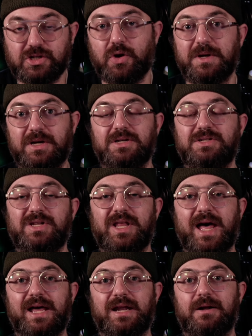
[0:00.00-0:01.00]
So because of
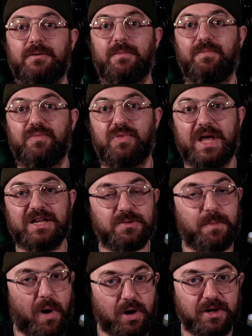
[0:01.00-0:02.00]
that,
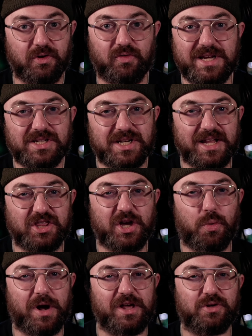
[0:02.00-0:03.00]
that's part of the reason I
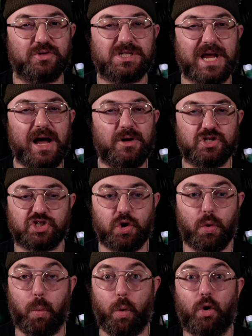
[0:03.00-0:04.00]
think why those sounds are
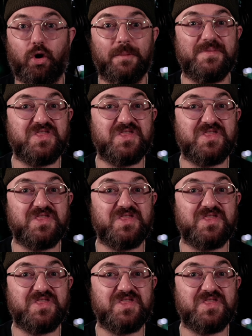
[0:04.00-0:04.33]
so warm,